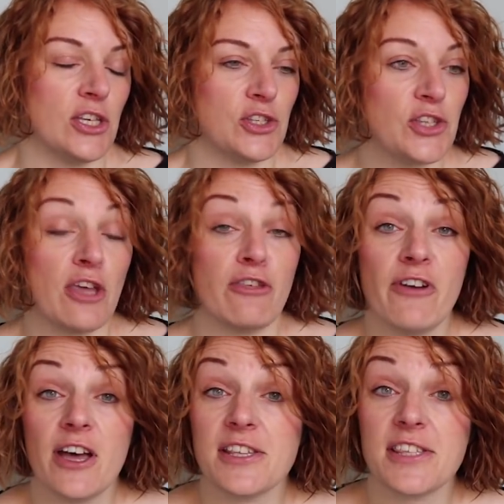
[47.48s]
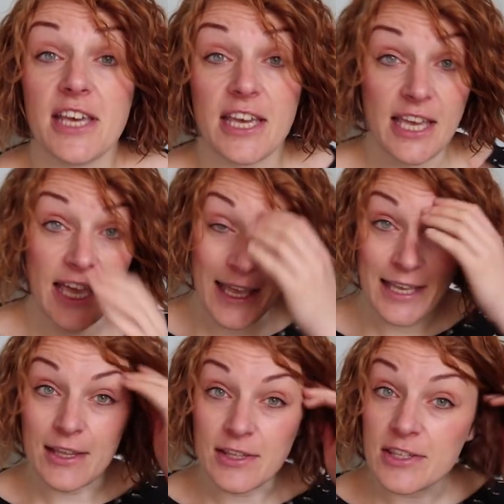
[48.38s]
So the first thing
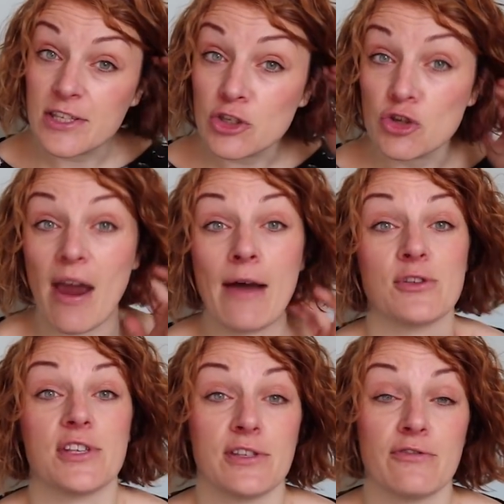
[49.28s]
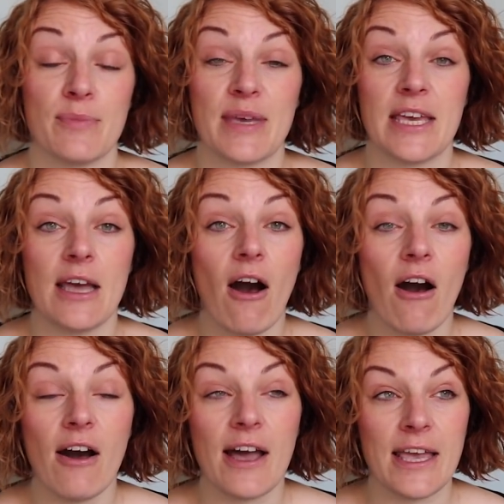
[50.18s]
is trousers for me.
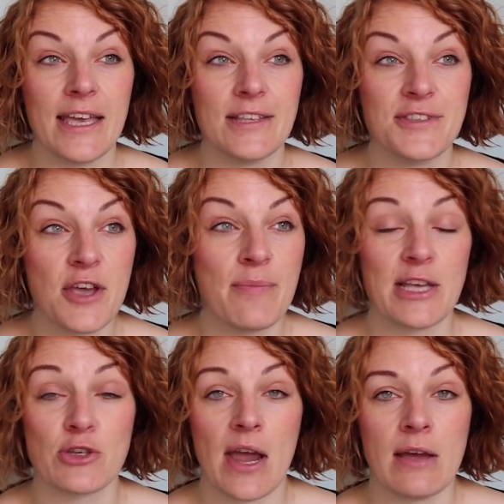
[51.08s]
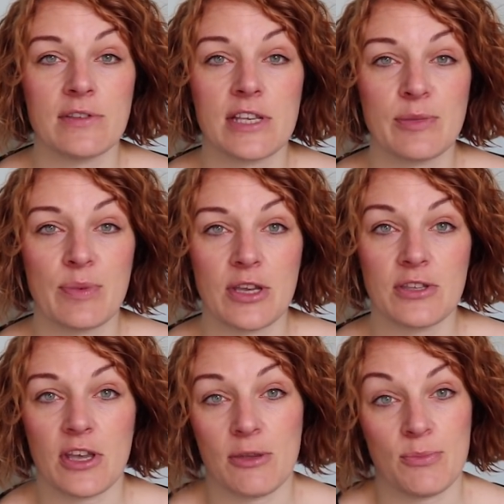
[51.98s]
I don't make trousers
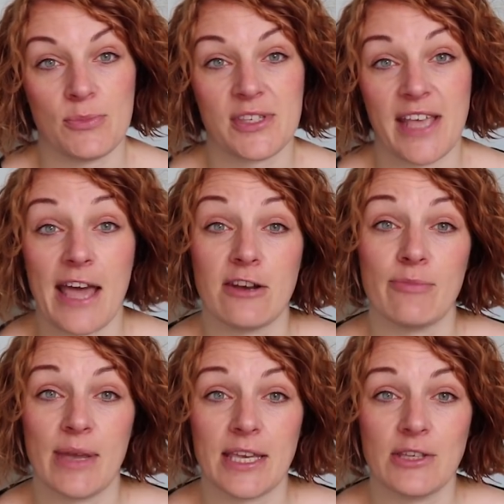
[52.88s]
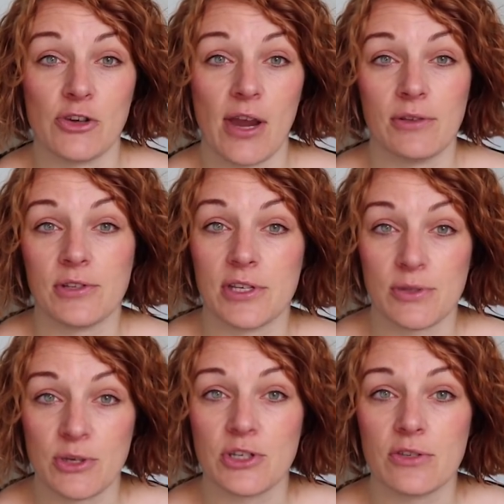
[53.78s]
because I'm scared of making
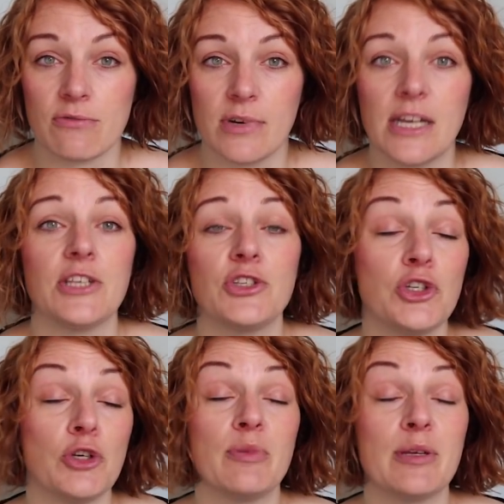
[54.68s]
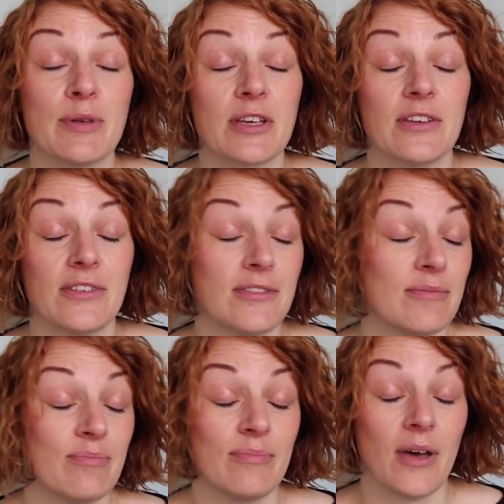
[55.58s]
trousers, which is really stupid because
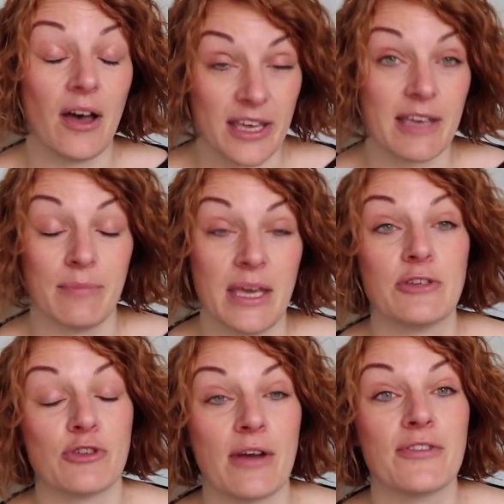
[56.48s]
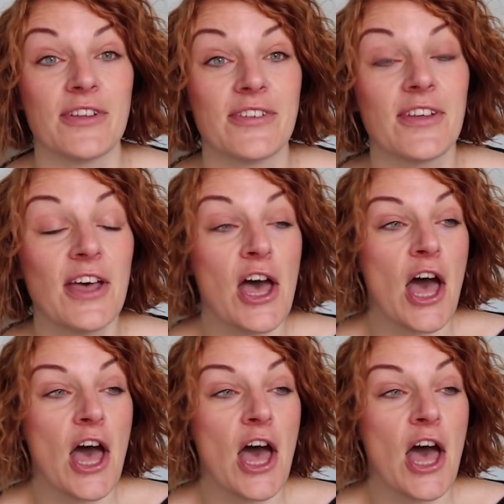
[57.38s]
I can make trousers.